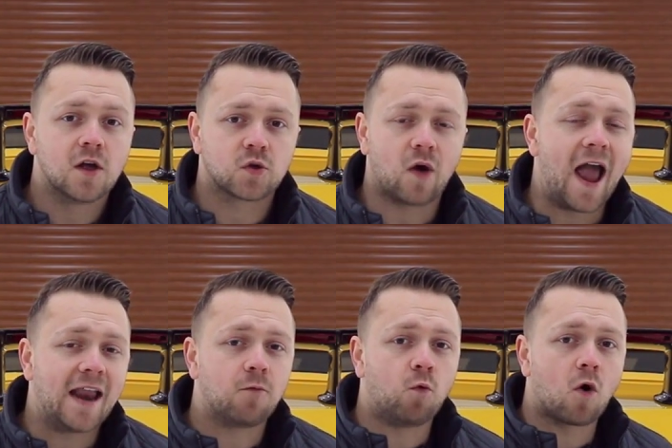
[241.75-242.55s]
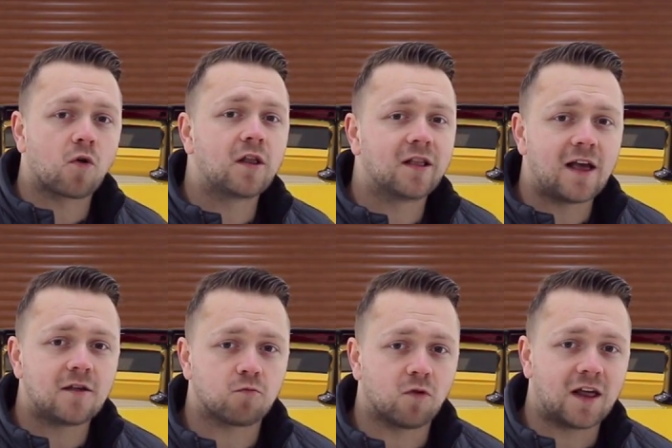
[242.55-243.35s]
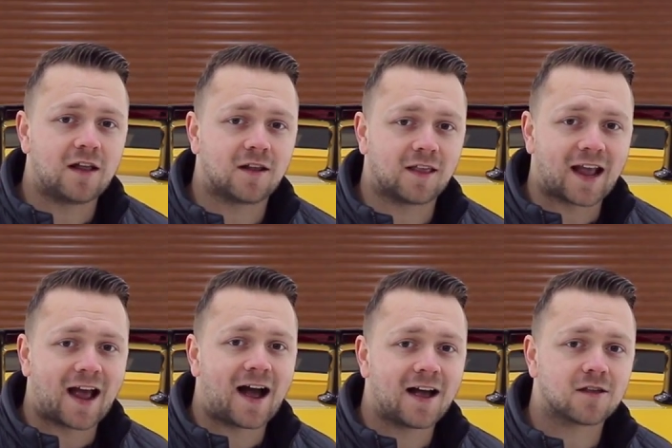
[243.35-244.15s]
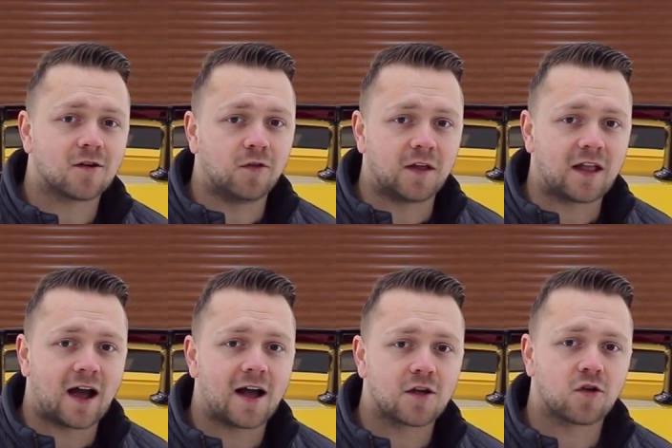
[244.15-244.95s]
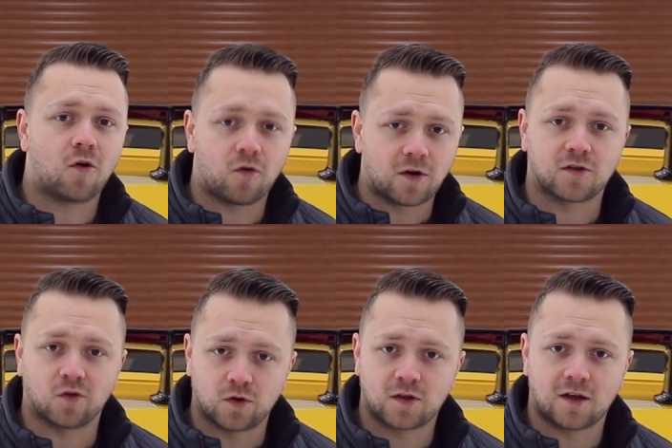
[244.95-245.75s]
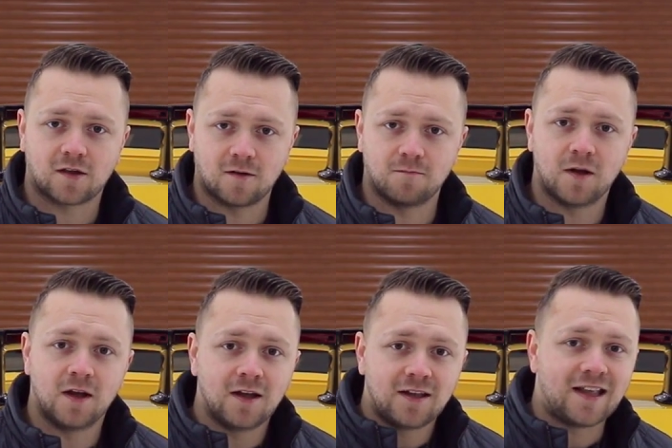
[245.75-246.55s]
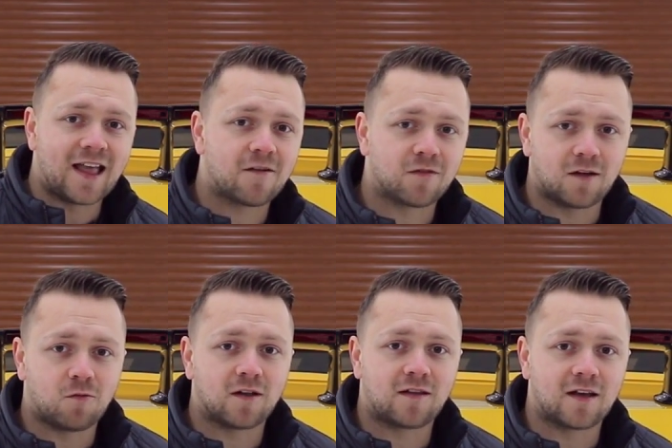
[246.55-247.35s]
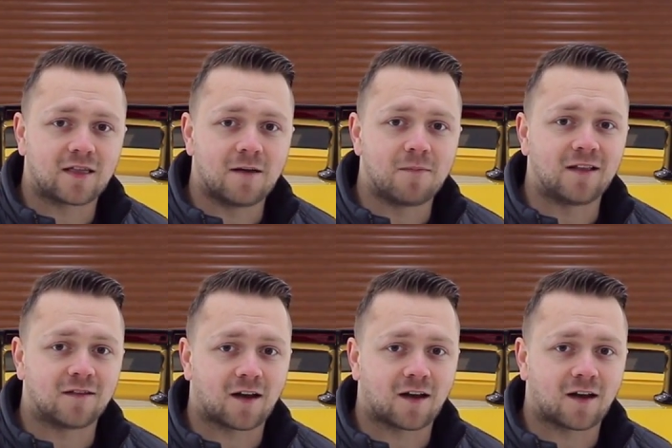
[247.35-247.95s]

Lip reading: So any warning lights relating to the CATs on the dash or exhaust system, you definitely want to take them into